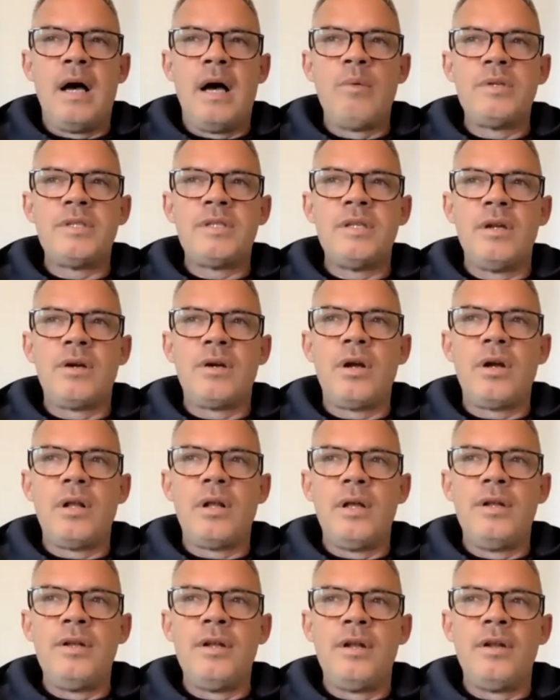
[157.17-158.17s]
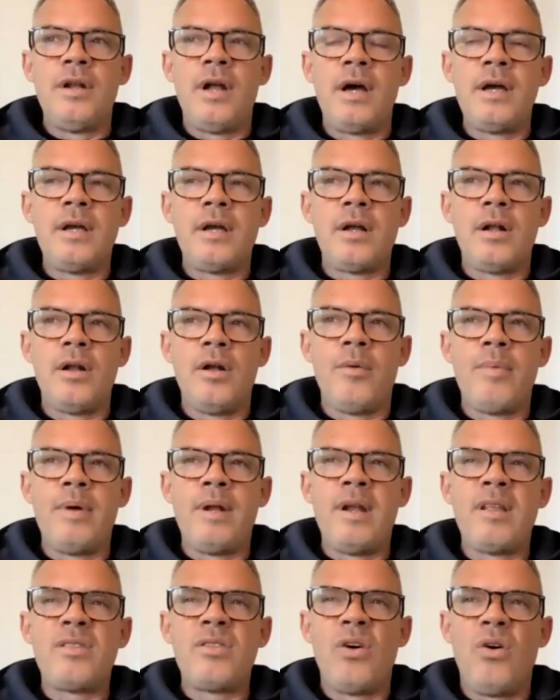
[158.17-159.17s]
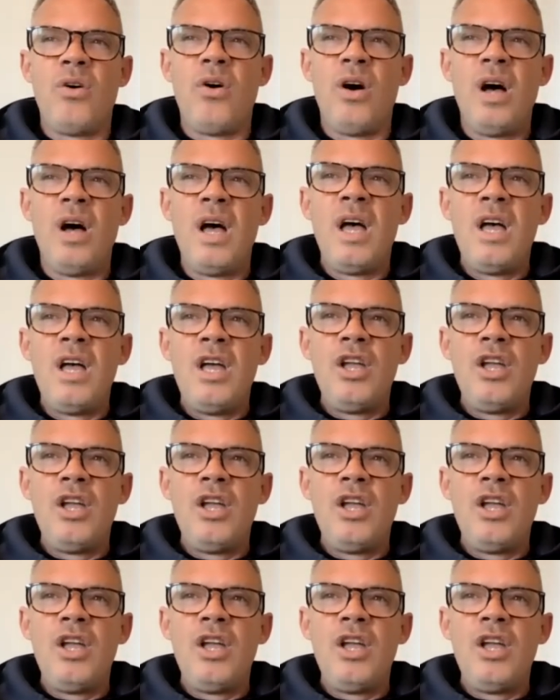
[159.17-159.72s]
I was in a, in a nightclub and I thought,